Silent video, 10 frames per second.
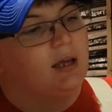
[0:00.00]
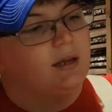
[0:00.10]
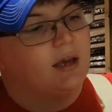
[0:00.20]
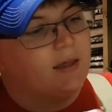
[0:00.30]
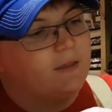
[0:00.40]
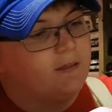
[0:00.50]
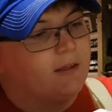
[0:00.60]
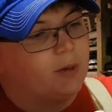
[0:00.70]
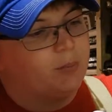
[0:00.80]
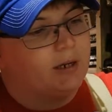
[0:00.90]
Nothing
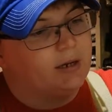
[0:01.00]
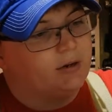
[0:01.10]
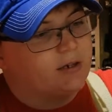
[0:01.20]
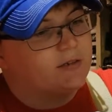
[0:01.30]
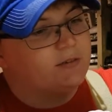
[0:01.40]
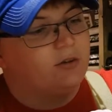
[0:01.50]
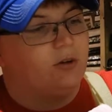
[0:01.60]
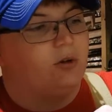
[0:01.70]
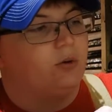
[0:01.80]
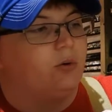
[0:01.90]
that appears
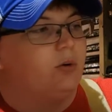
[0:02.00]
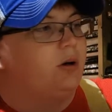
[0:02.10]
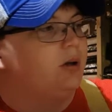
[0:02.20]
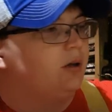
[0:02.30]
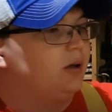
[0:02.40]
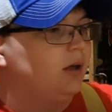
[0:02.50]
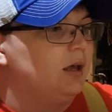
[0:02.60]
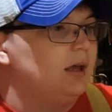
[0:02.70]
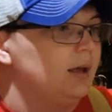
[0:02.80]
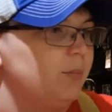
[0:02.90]
to
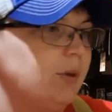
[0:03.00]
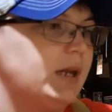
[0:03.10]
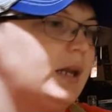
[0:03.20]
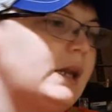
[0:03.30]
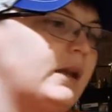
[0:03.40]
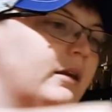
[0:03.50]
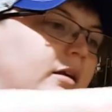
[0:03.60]
be